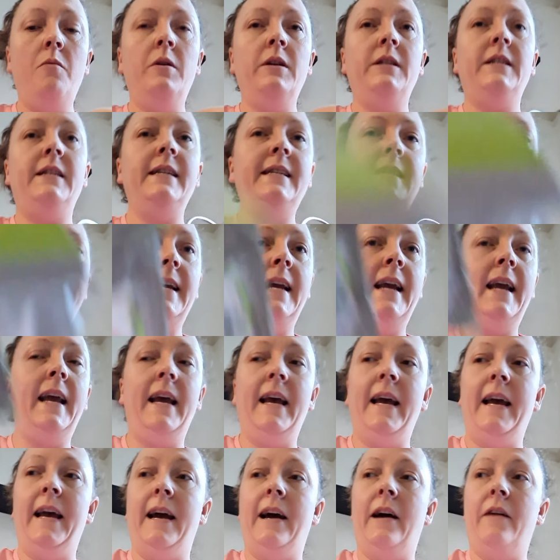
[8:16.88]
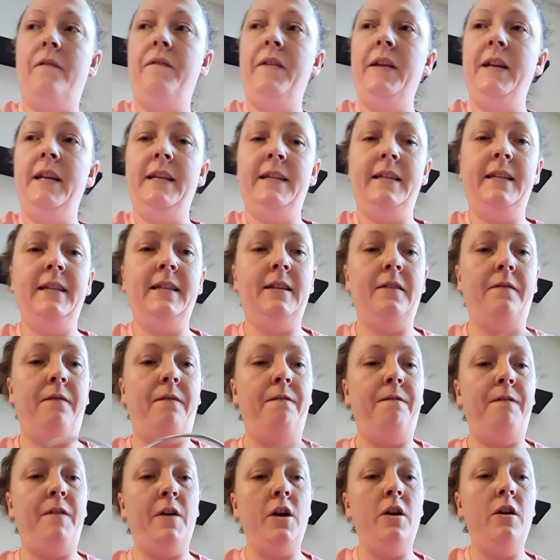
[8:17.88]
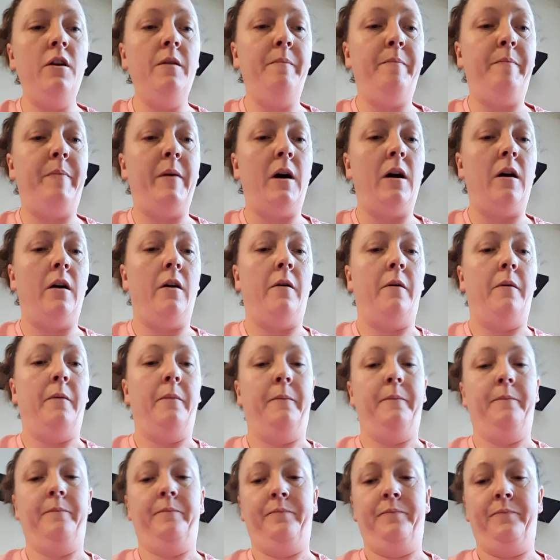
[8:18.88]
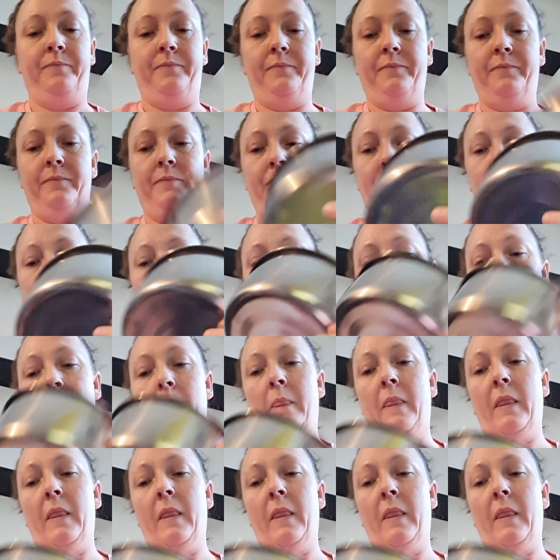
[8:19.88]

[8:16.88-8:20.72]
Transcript: what is it? I think this is a food bowl. Yeah.